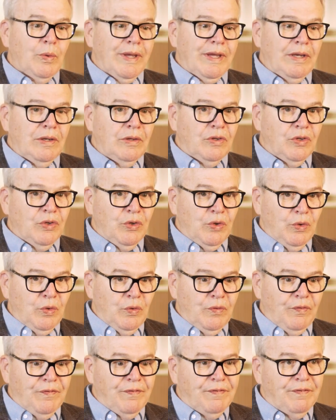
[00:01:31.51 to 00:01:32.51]
we
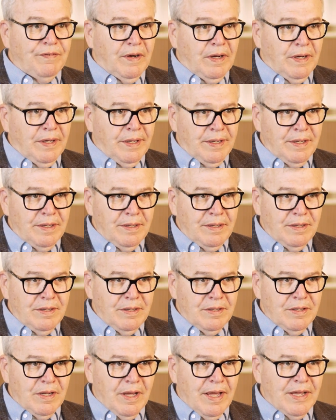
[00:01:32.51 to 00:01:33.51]
do fund
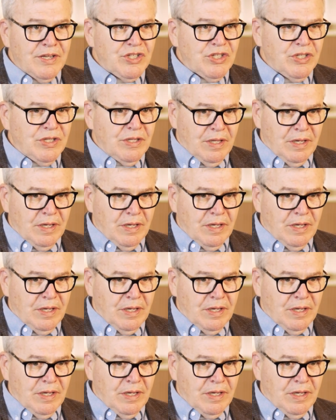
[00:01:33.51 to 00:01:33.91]
edu-